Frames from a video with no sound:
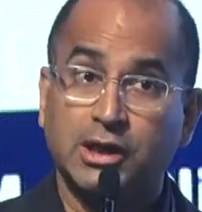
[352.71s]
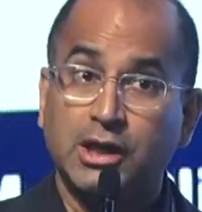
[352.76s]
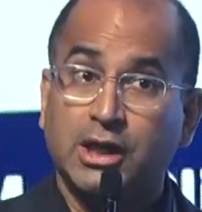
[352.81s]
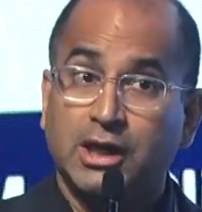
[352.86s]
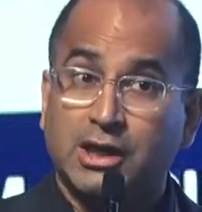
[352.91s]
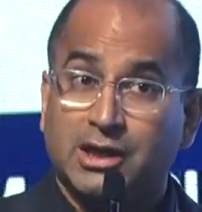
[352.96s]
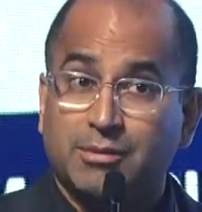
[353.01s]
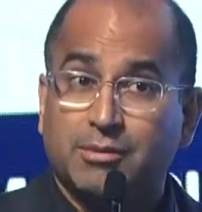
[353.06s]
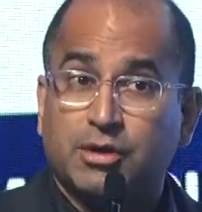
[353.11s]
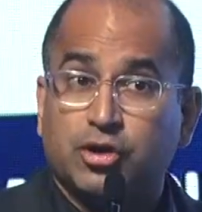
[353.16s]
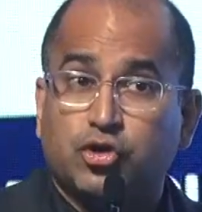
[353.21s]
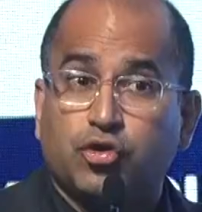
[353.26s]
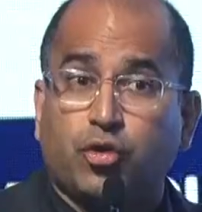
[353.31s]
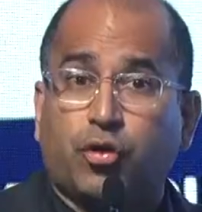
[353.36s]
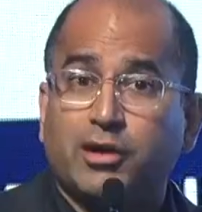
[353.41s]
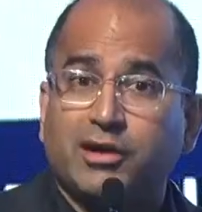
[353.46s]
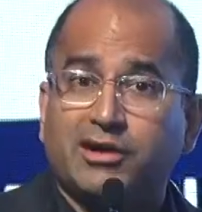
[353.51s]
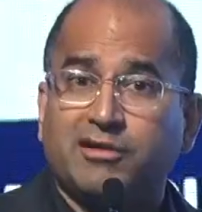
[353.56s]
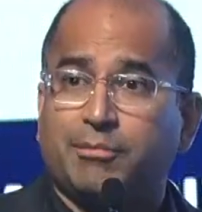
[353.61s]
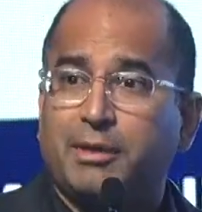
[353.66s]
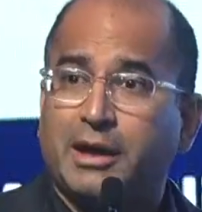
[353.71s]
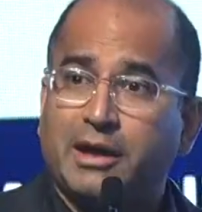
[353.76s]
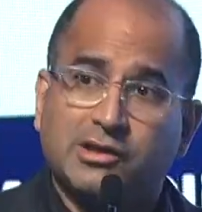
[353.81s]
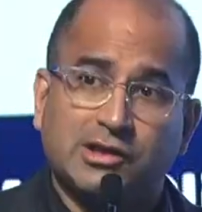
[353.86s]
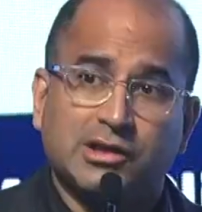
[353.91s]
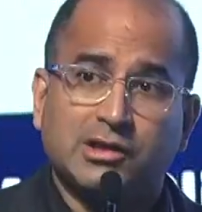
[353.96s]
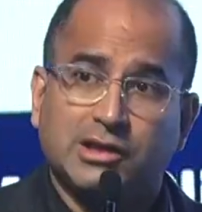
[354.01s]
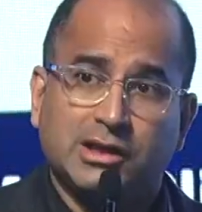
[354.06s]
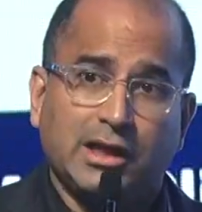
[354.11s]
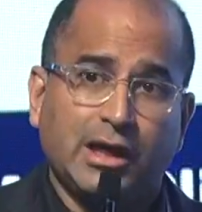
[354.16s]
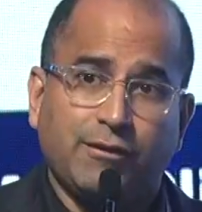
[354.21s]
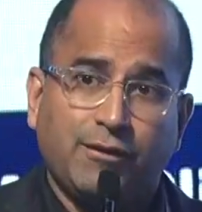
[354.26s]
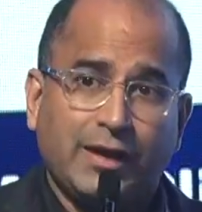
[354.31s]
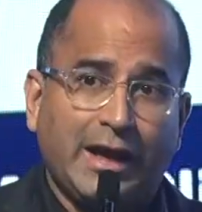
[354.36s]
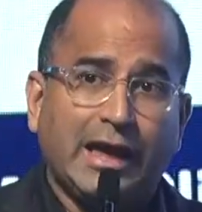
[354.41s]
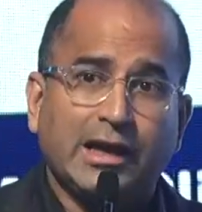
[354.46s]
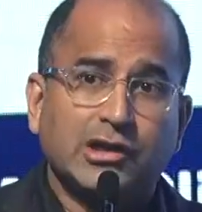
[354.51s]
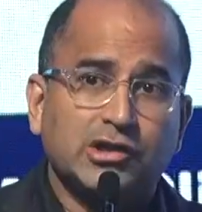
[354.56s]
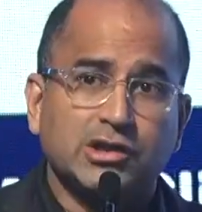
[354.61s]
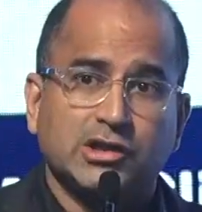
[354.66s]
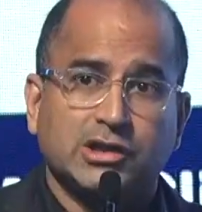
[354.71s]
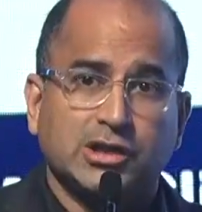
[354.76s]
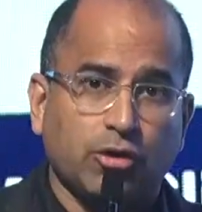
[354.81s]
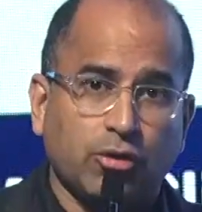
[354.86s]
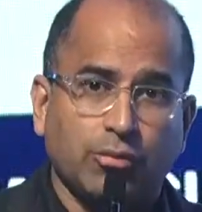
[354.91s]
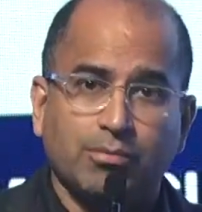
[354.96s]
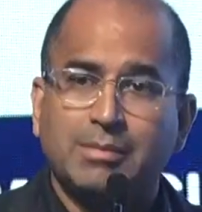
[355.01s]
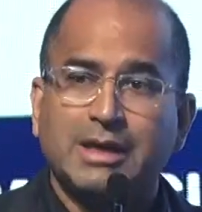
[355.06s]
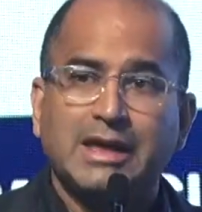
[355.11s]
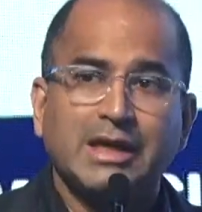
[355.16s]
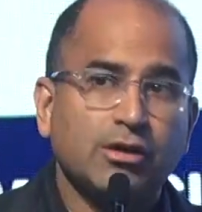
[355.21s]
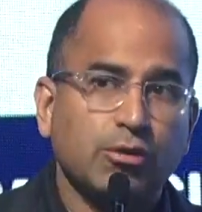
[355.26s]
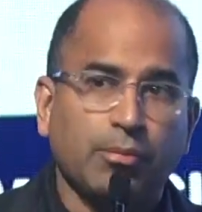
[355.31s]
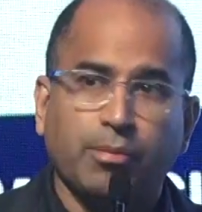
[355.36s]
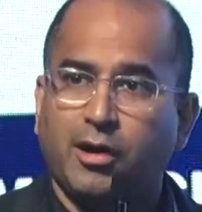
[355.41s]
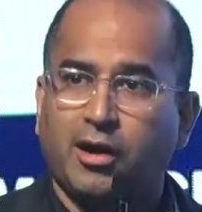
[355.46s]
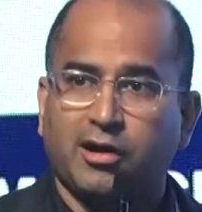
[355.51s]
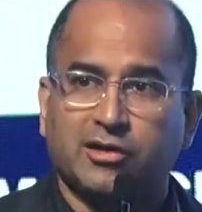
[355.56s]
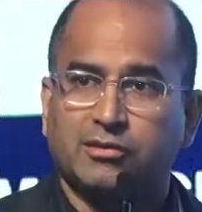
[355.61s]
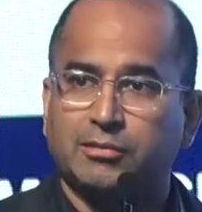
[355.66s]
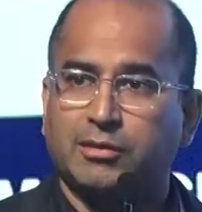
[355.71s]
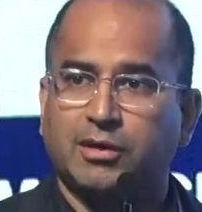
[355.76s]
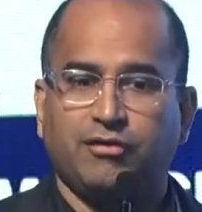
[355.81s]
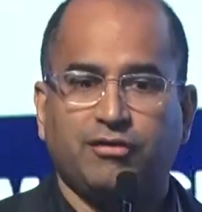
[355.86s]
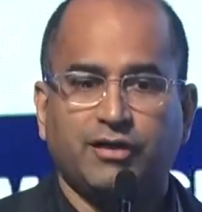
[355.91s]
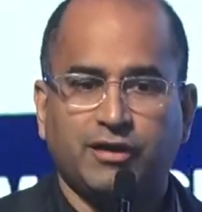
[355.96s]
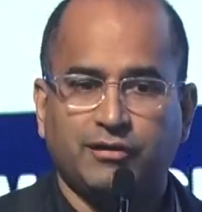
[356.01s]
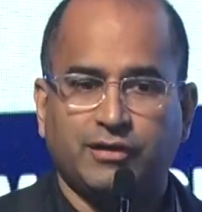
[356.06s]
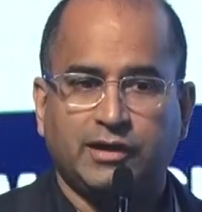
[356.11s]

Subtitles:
the majority of patients have ages that are mean approximately 50.